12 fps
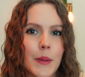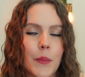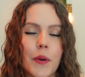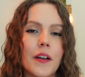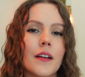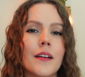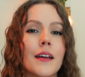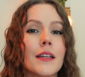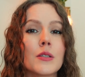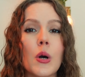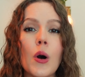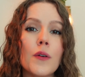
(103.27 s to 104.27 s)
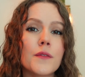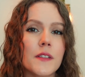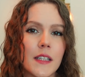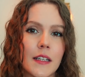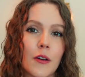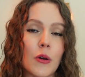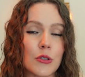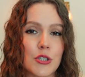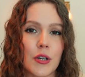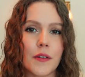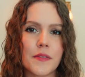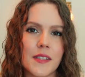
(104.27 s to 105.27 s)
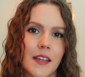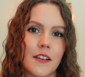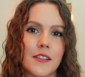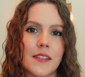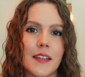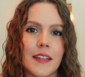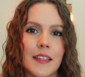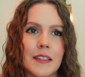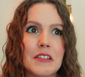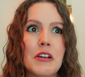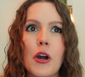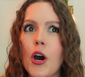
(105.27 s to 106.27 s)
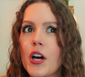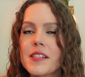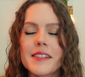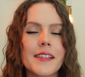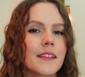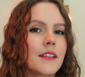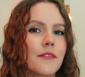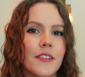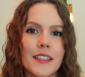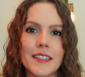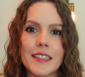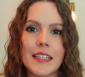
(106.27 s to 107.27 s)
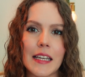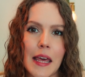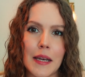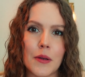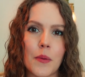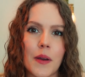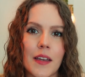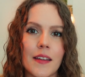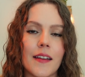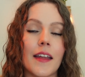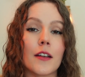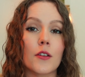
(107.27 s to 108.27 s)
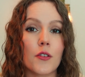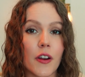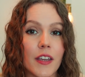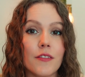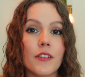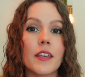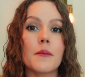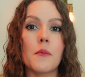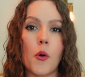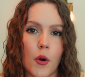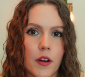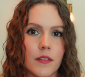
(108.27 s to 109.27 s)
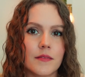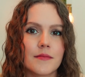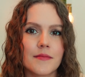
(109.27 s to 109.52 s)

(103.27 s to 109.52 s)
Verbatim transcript: We are engulfed in a culture of scarcity, constantly feeling inadequate and craving more.